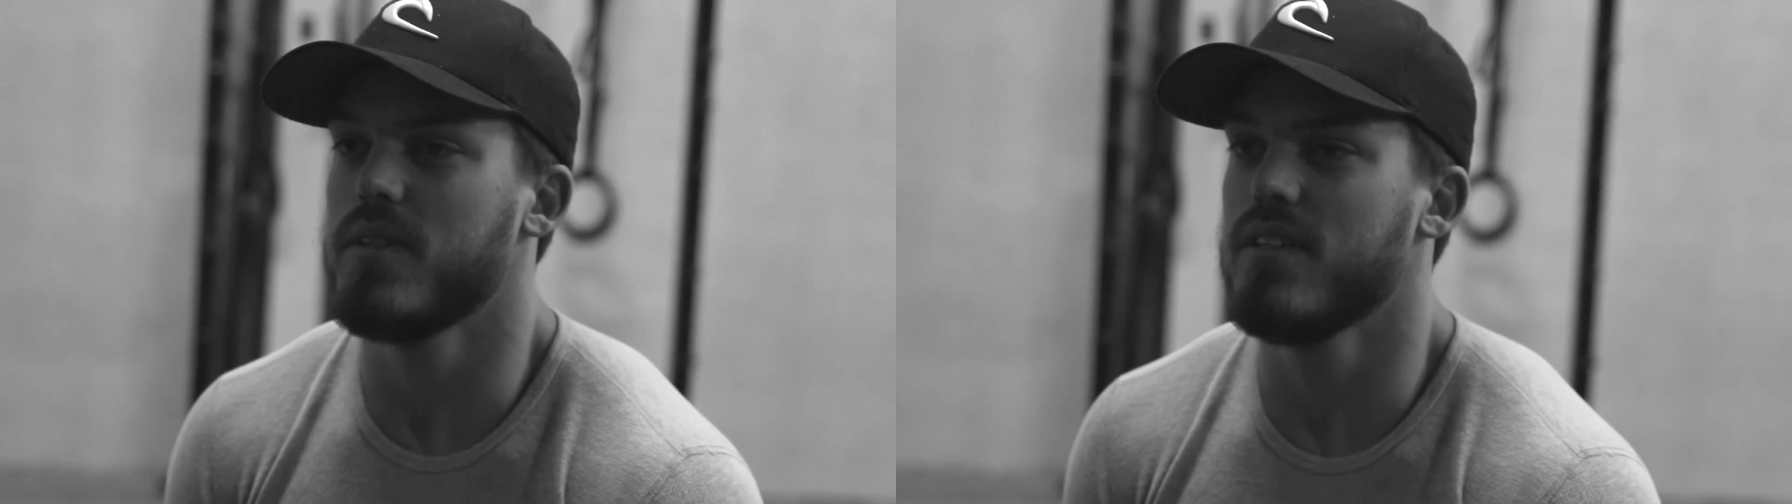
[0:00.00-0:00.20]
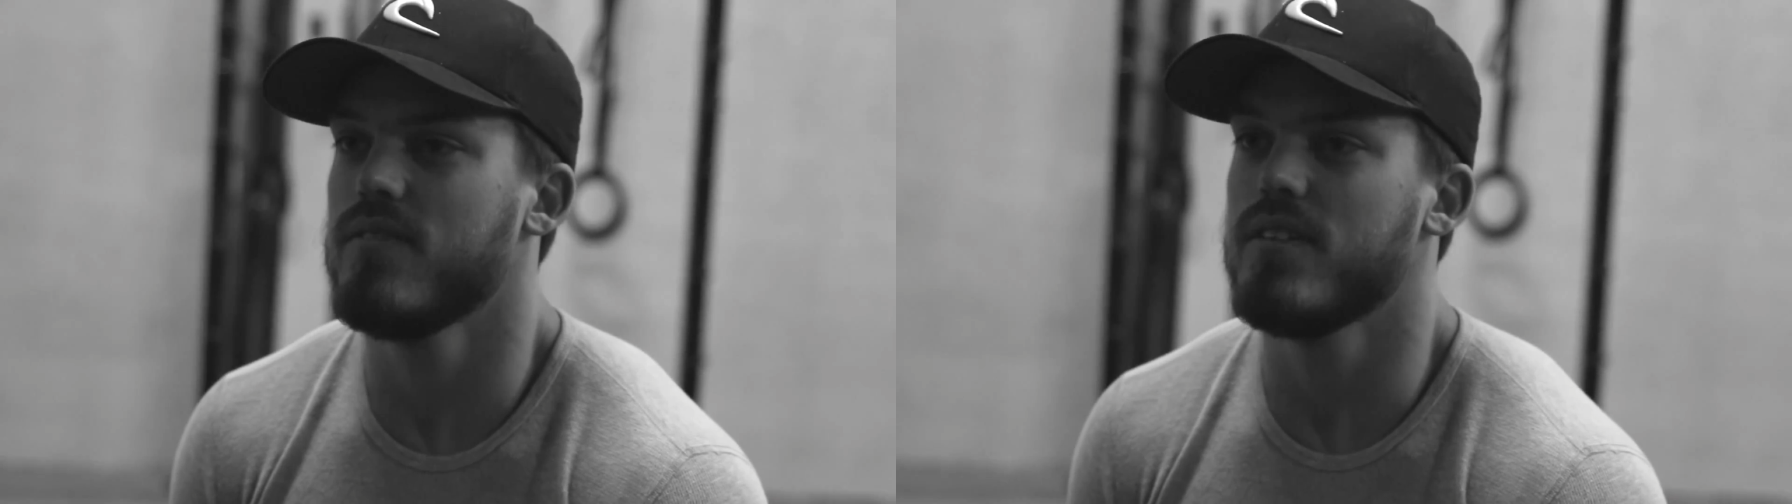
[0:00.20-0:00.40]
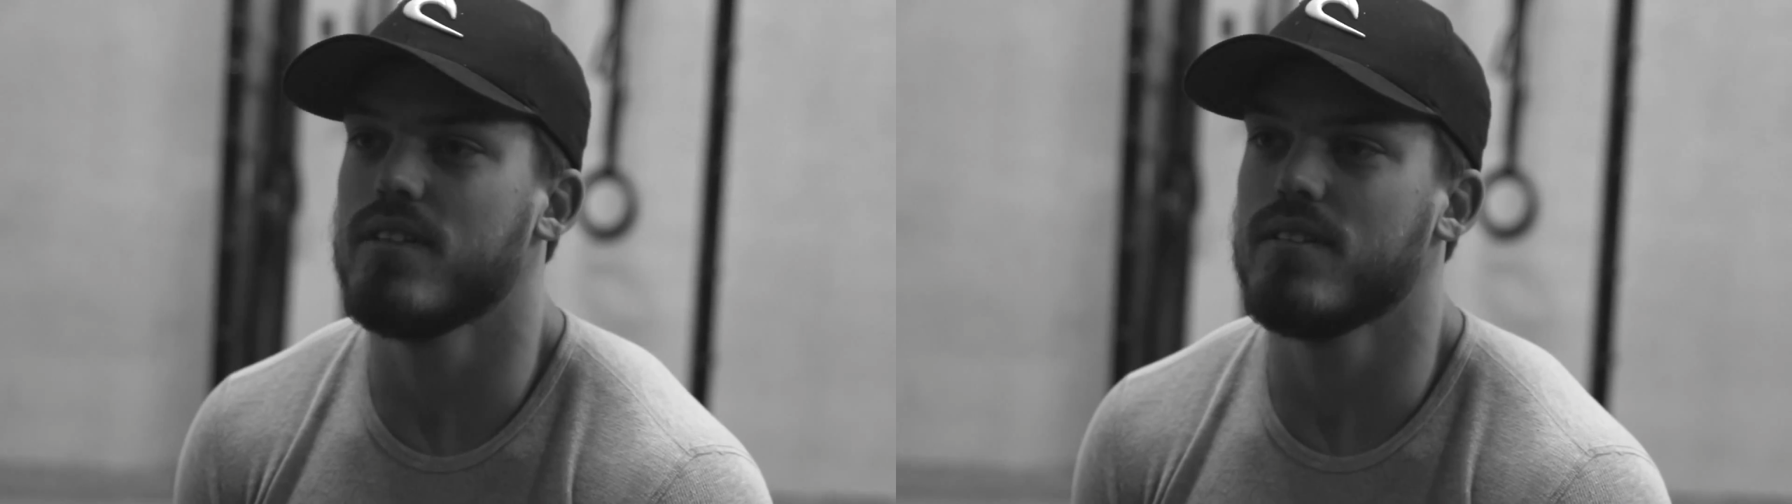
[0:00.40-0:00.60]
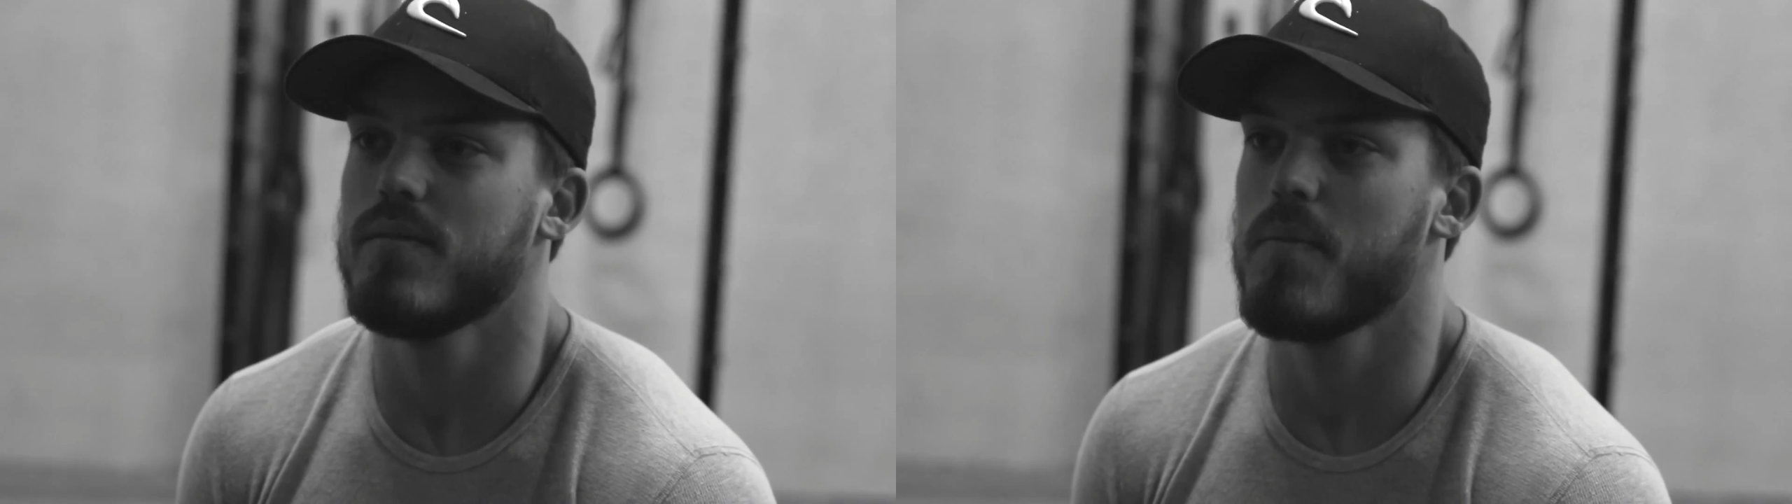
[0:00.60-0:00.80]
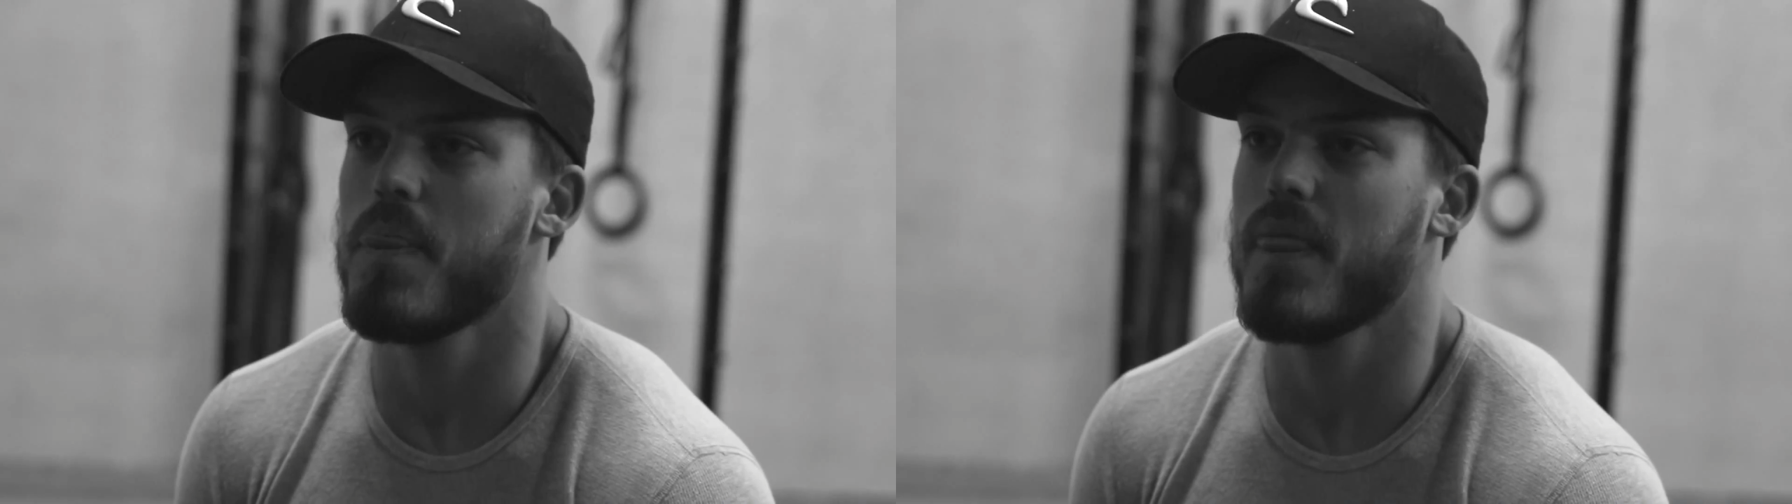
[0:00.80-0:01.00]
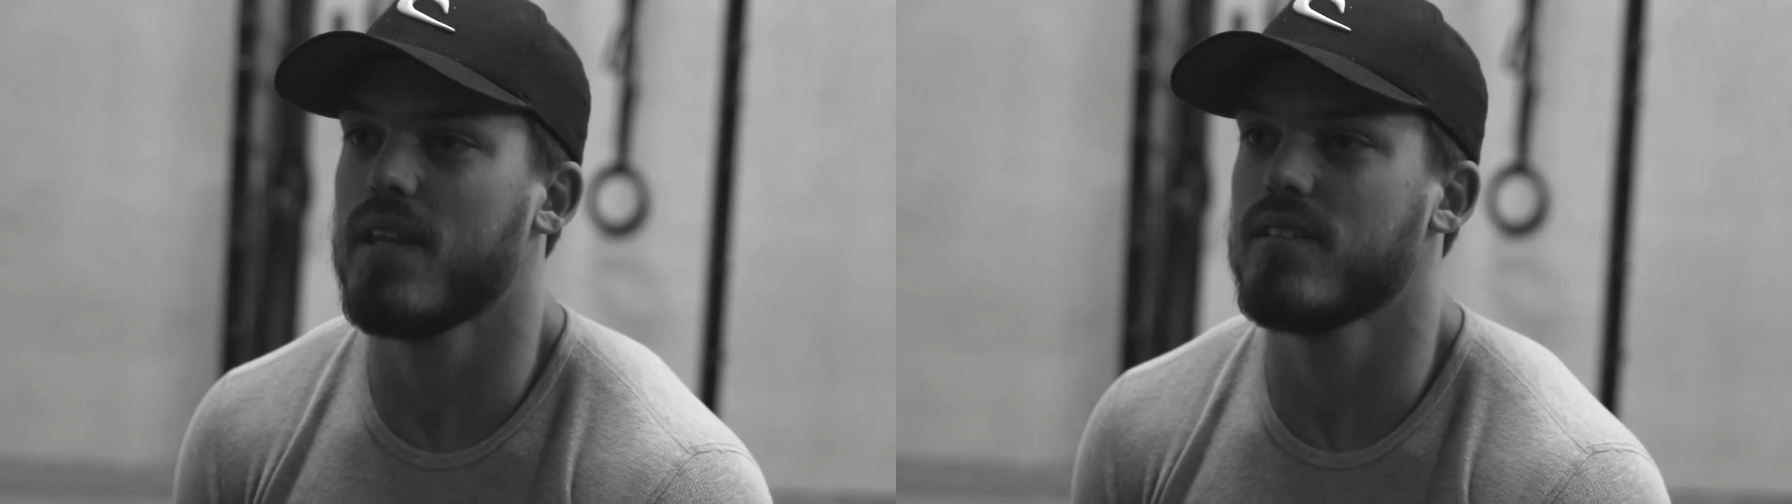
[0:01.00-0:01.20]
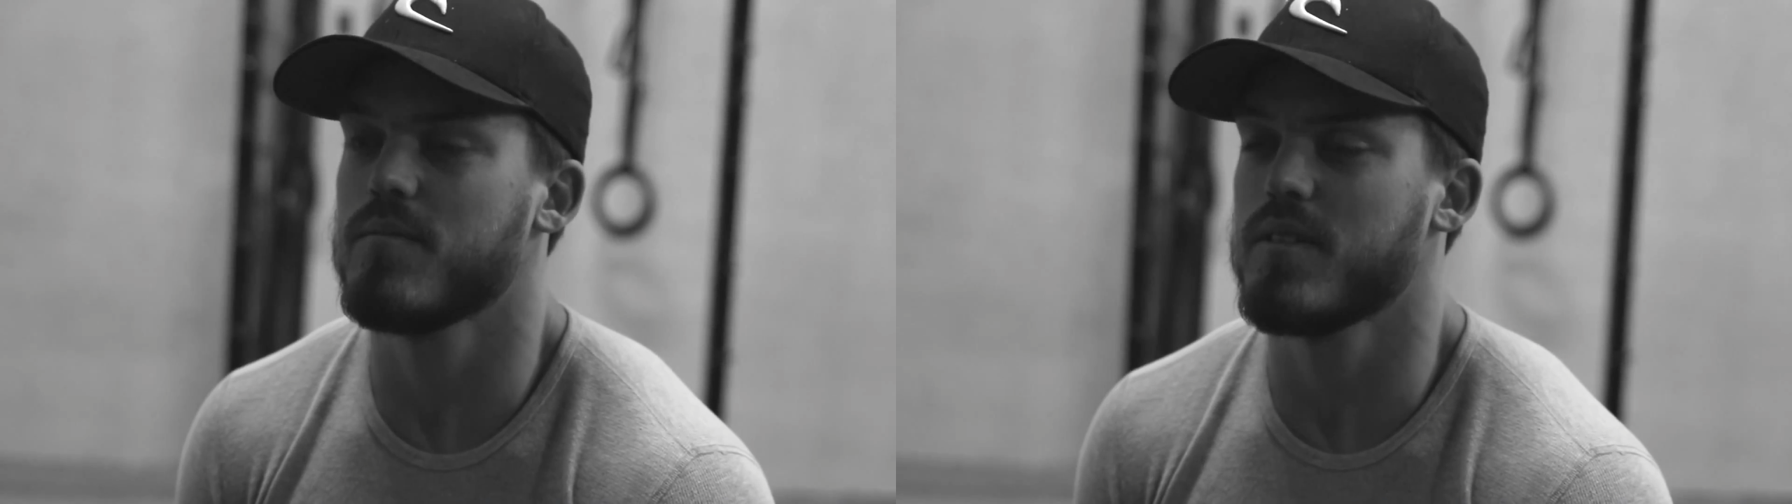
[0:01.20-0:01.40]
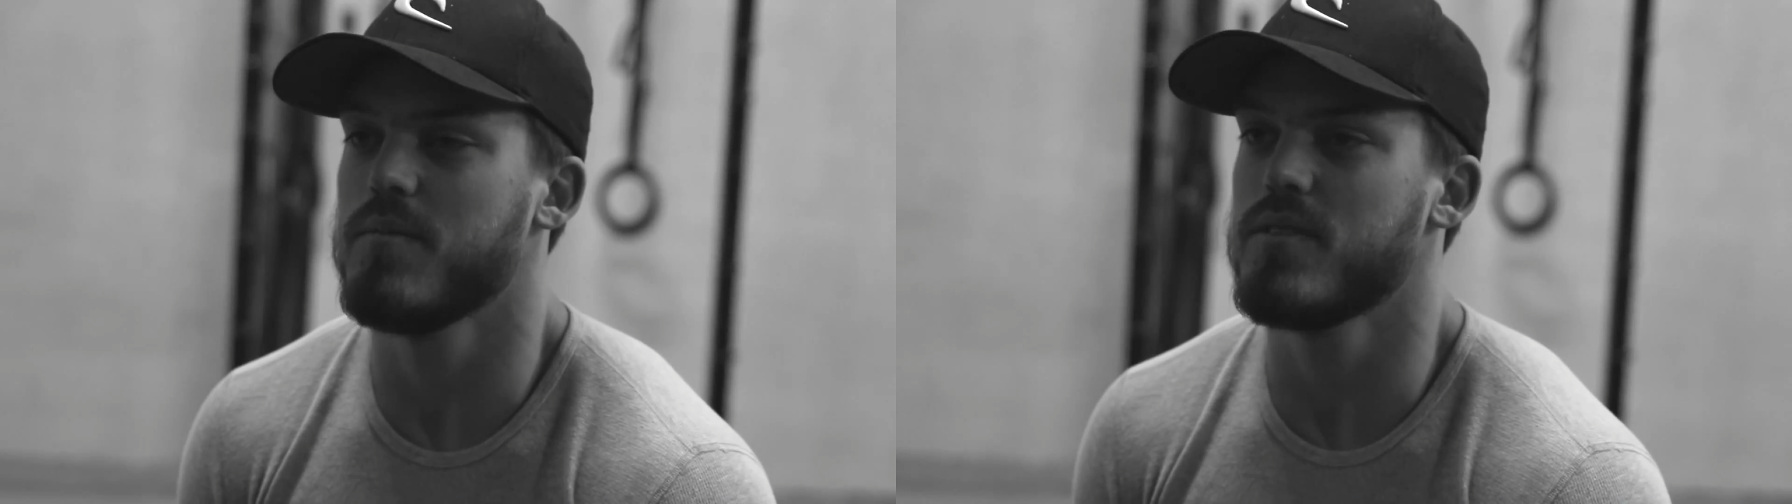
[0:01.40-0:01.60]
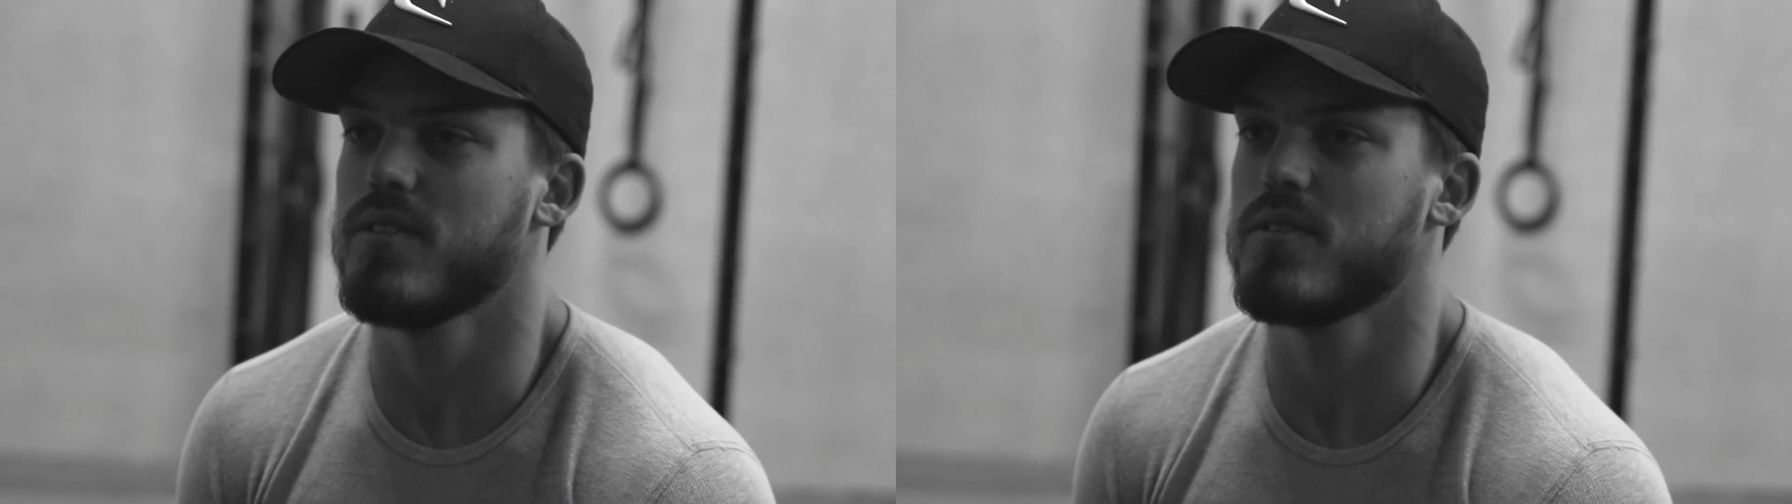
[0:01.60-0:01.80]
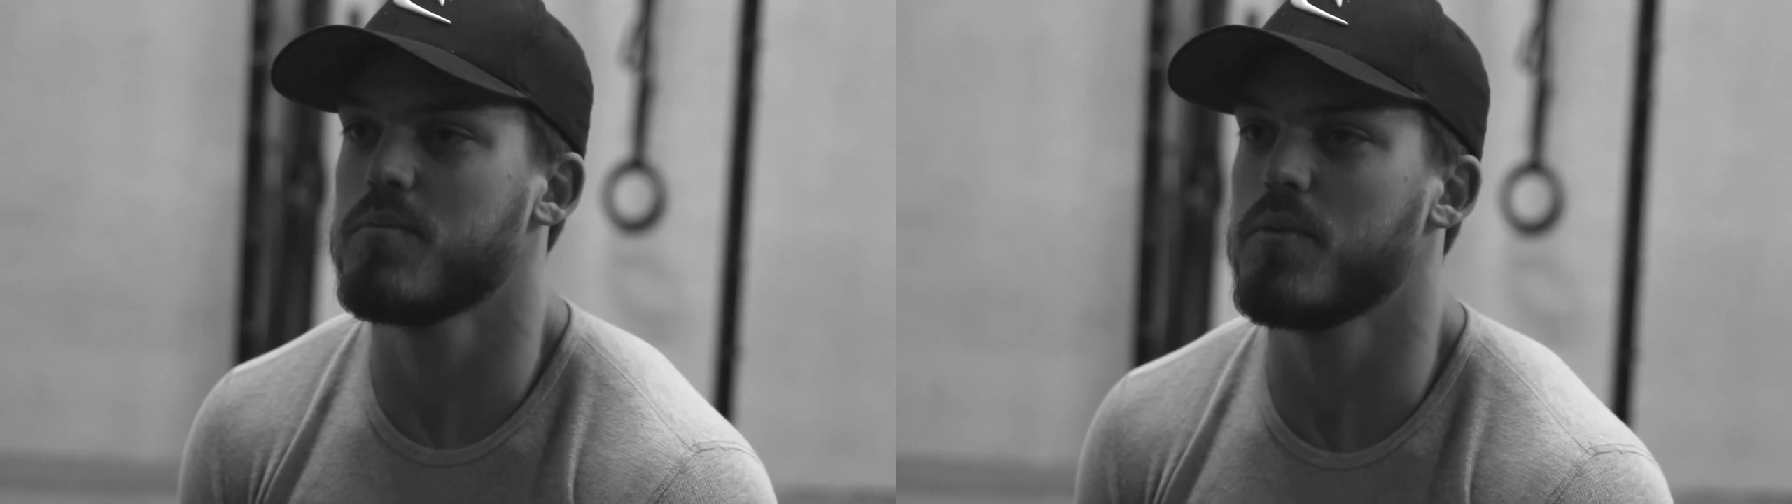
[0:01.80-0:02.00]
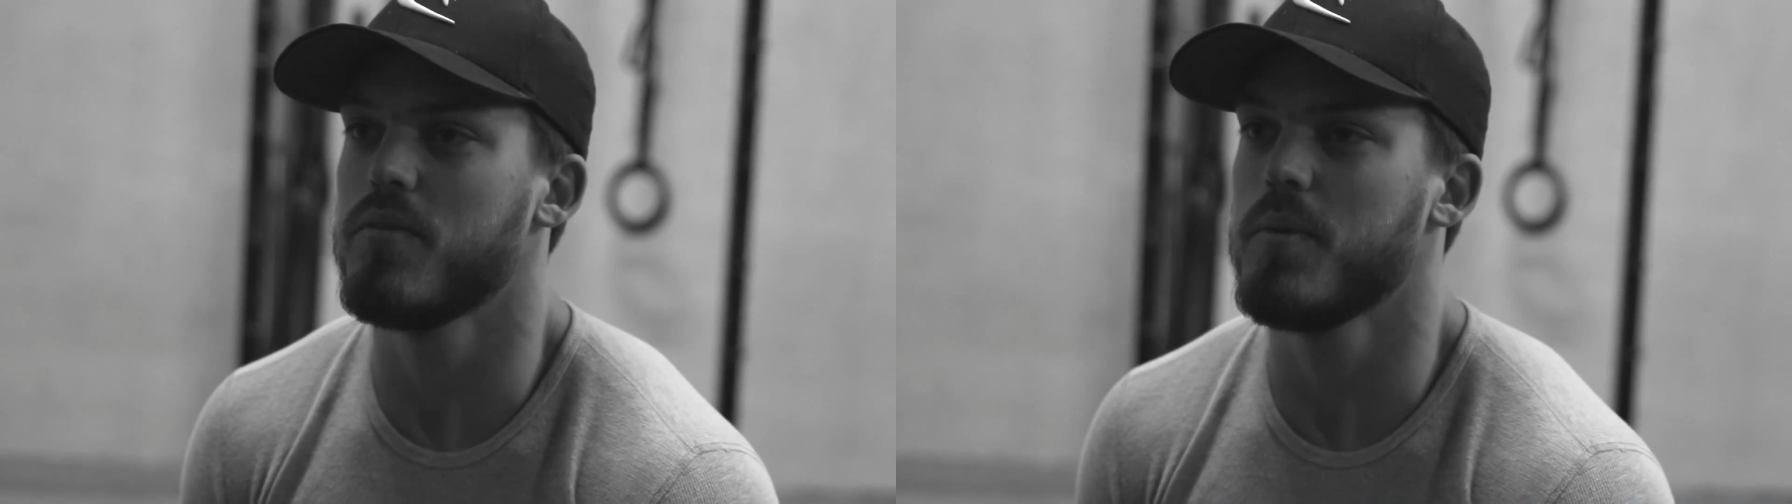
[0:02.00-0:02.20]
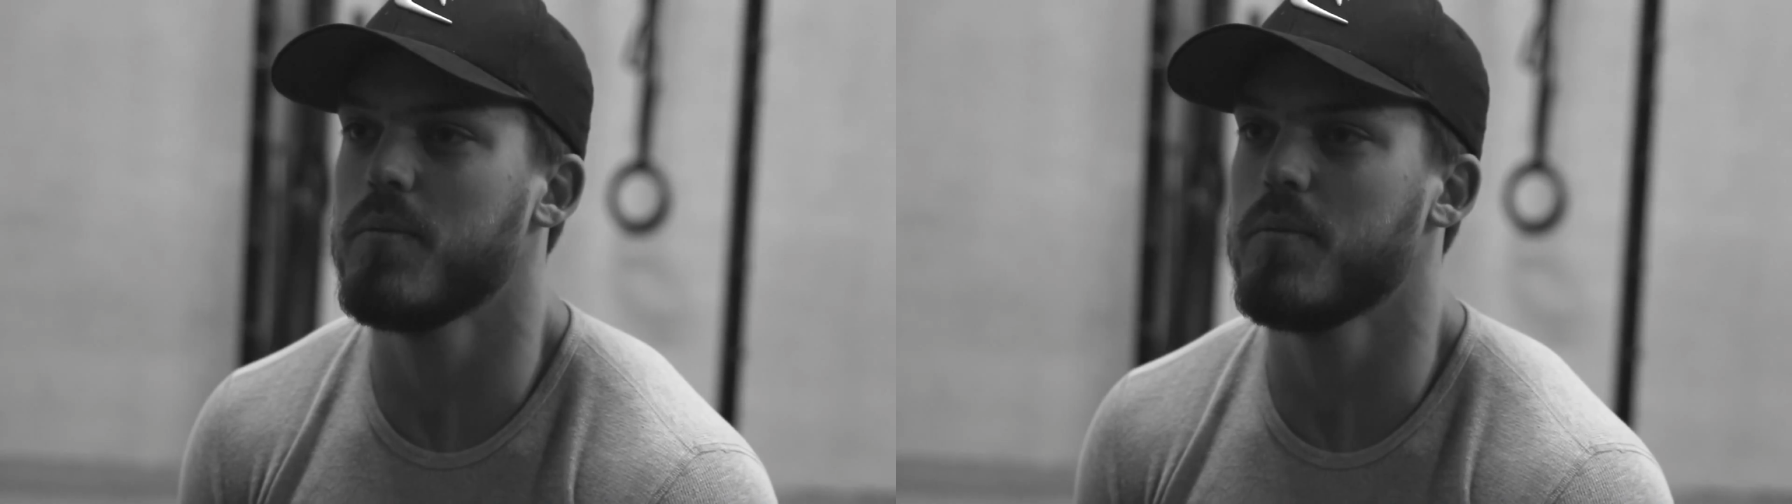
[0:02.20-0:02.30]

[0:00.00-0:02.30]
believe in, and sometimes you can just prove